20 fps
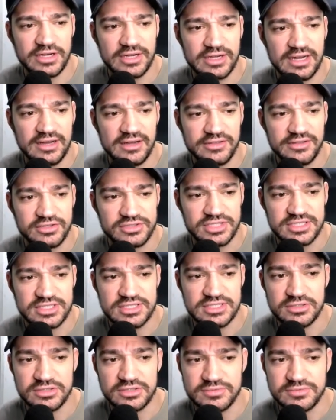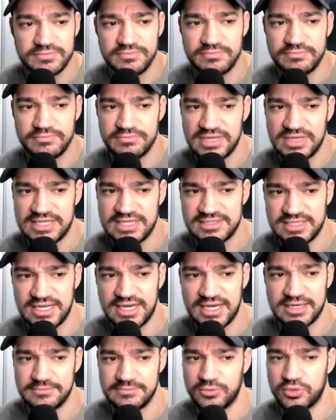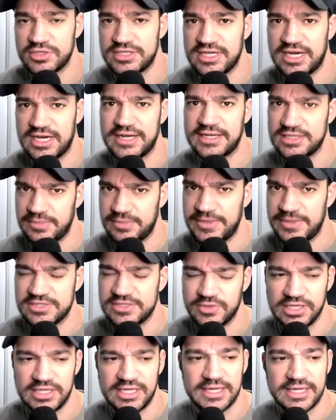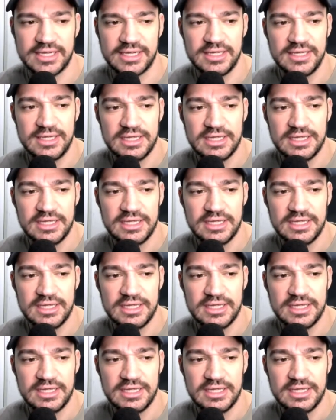Now, there's less dotted, more dotted. Depends what you like.